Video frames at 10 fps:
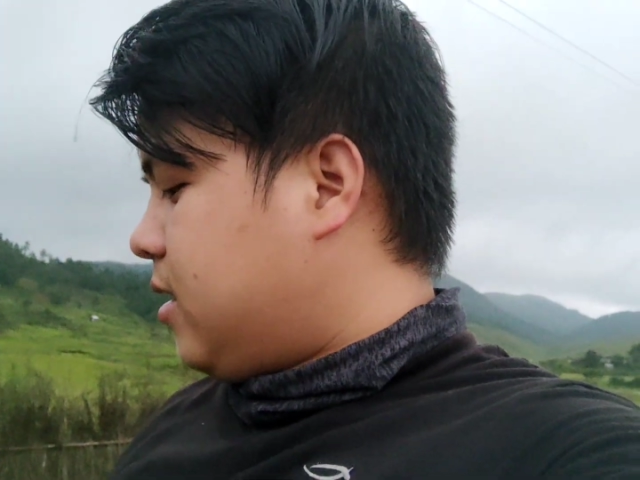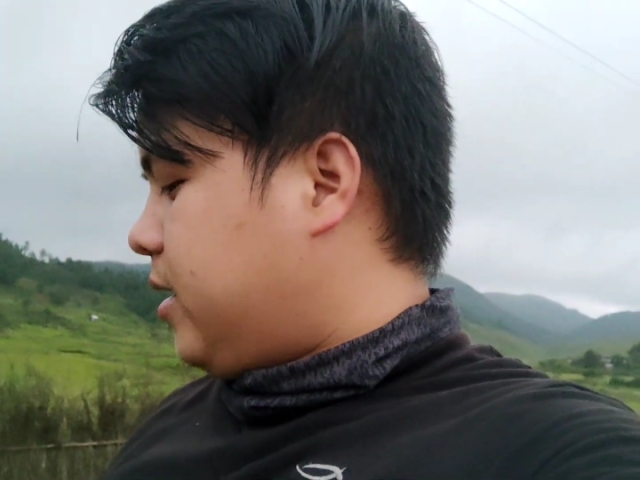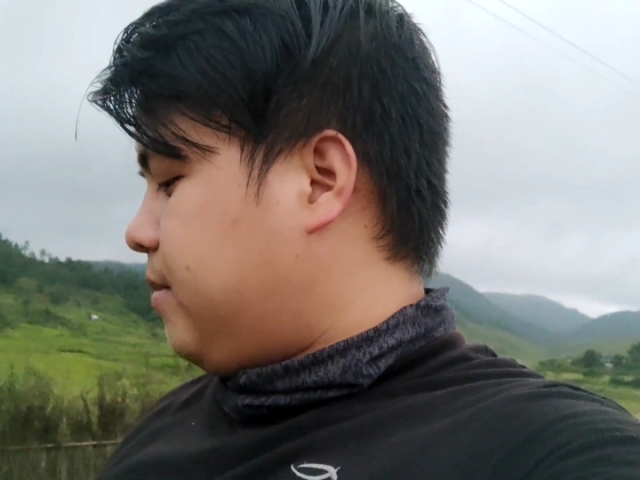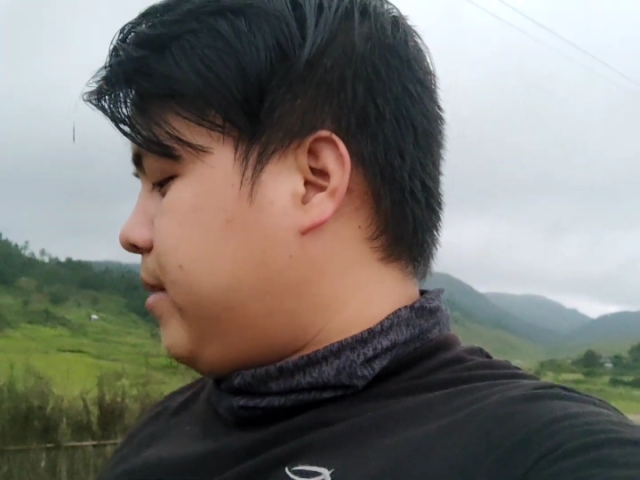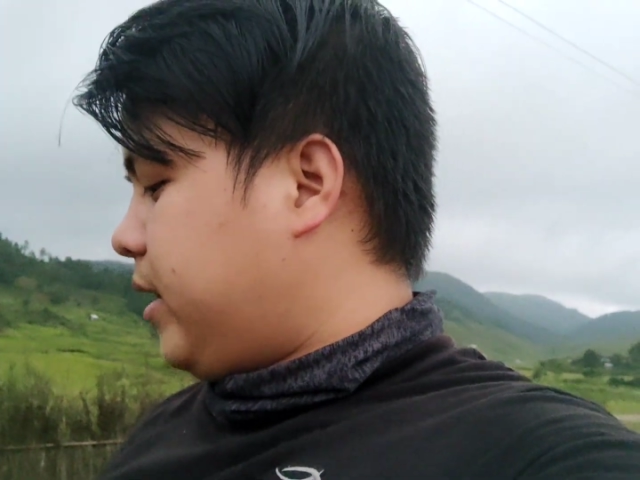
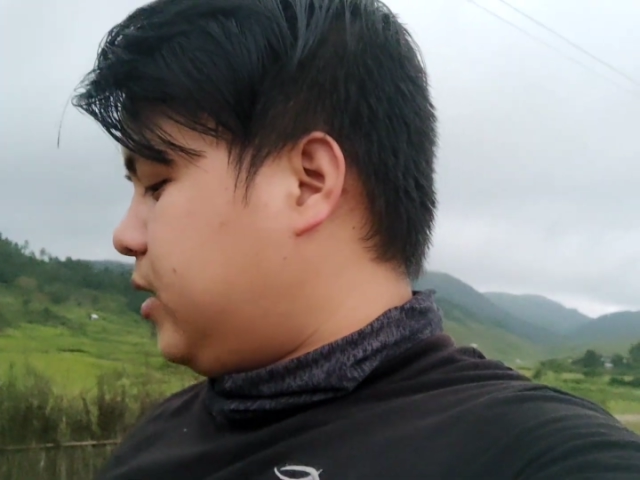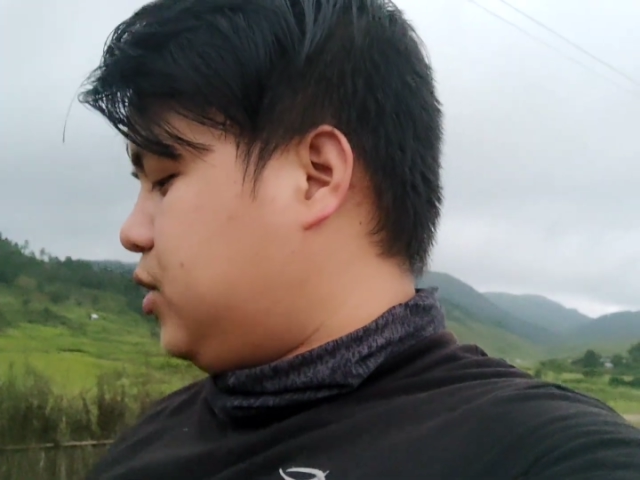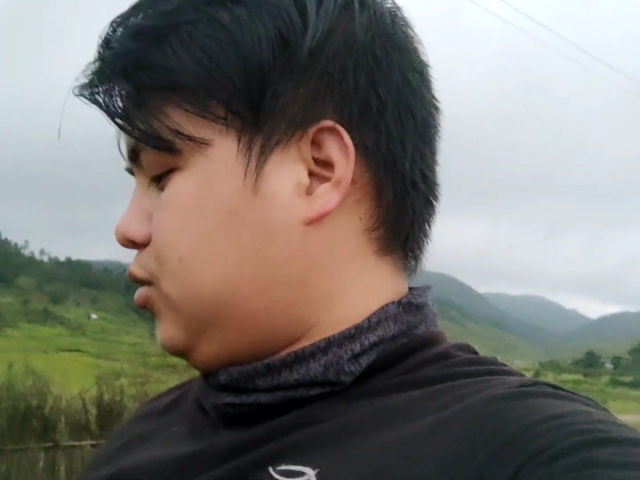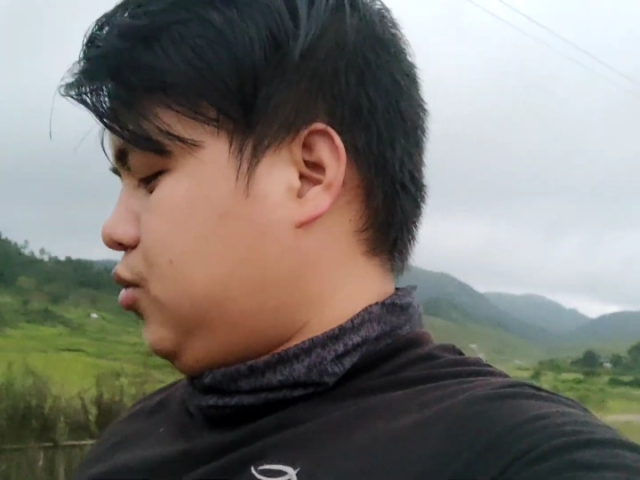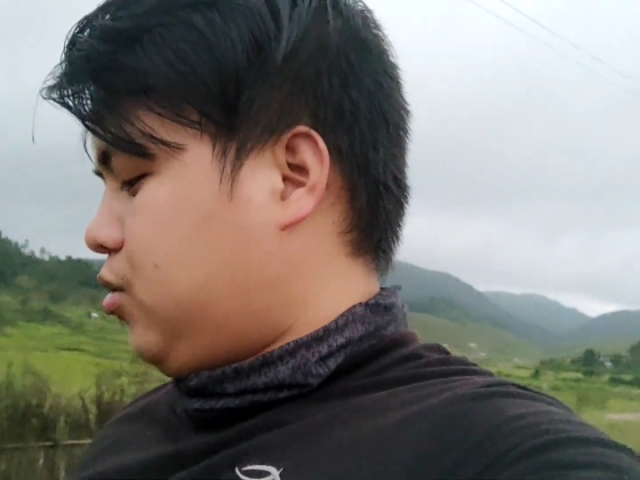I
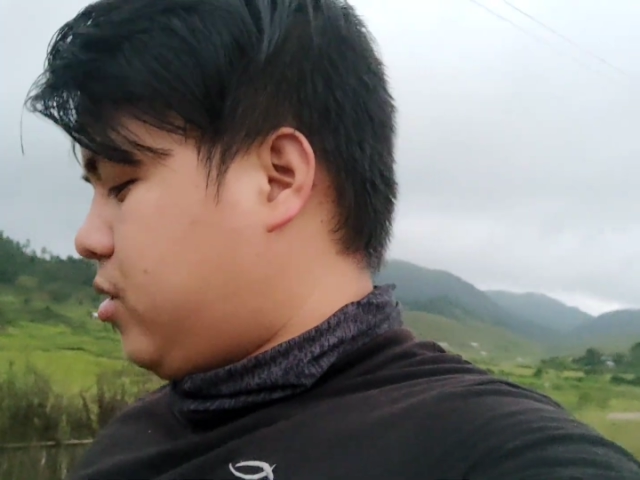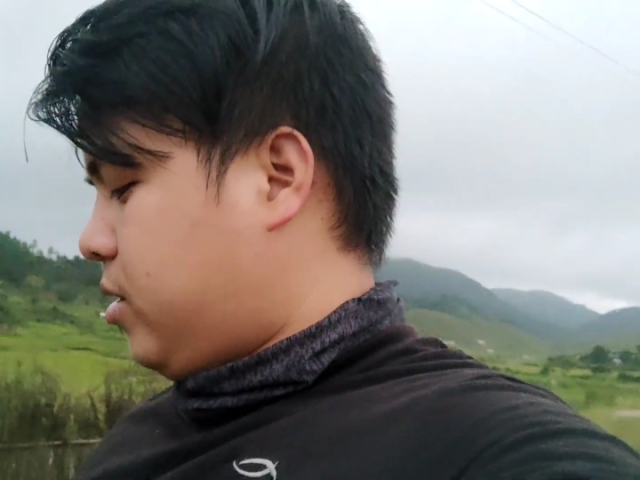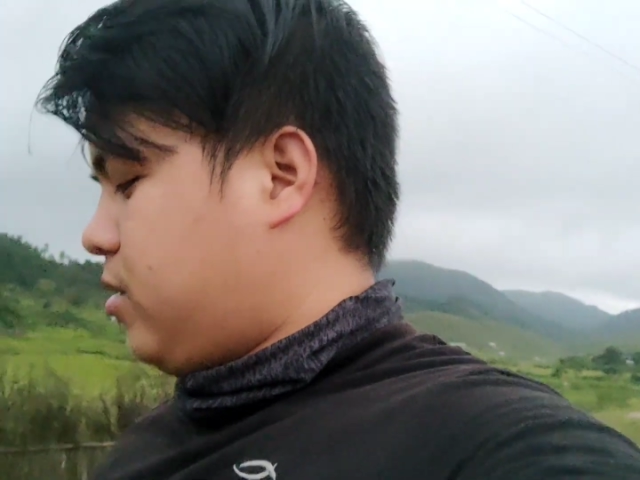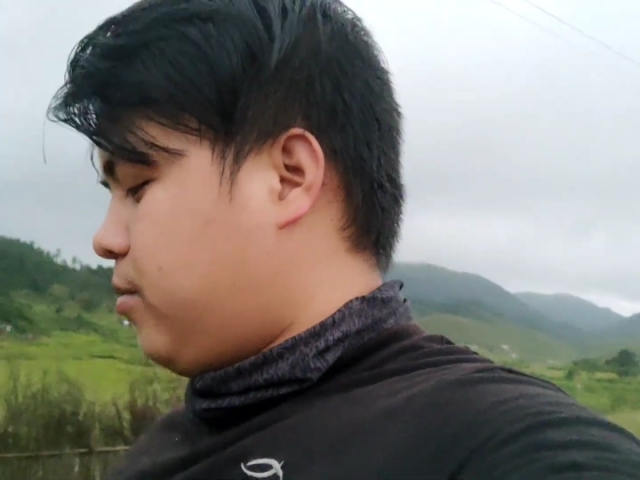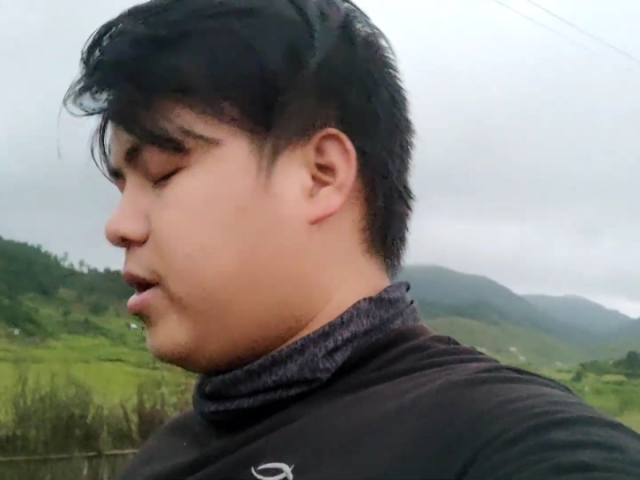managed to
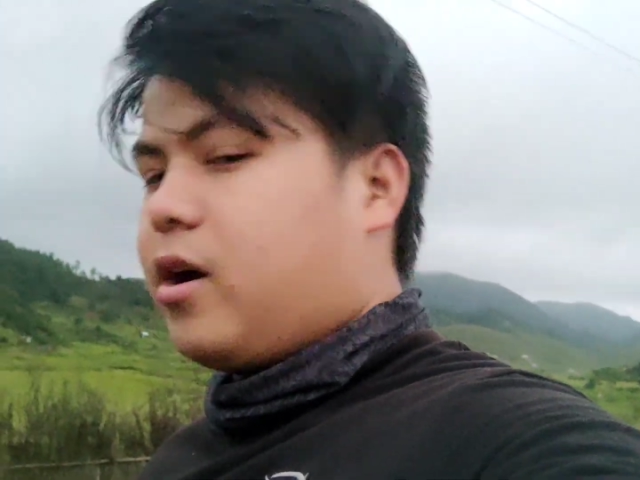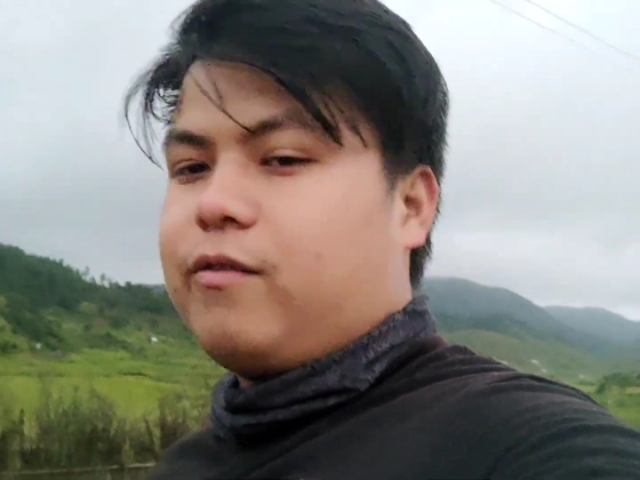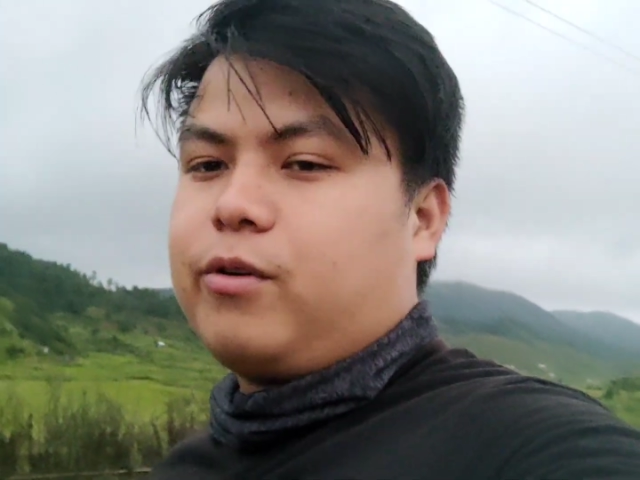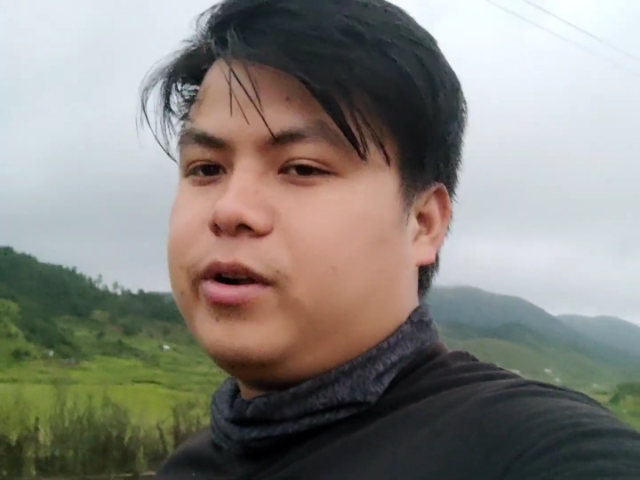you know recover